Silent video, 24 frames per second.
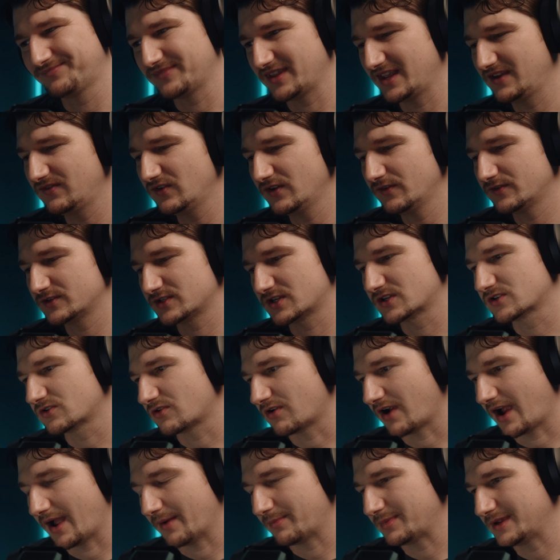even if it's just
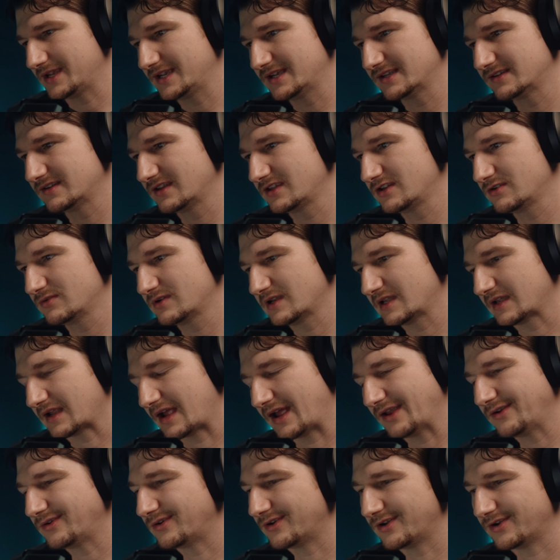crappy continuous,
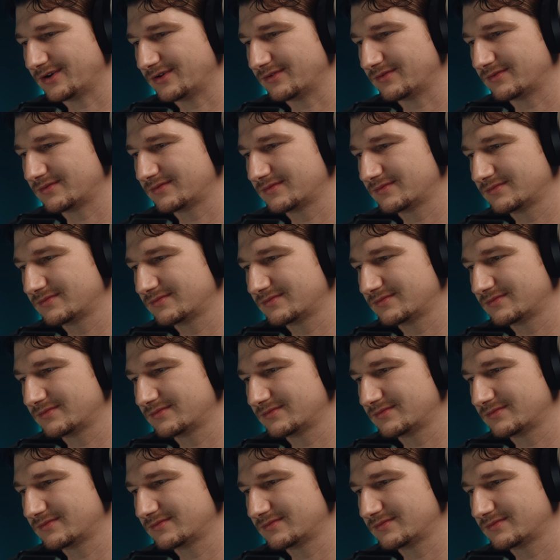I don't know.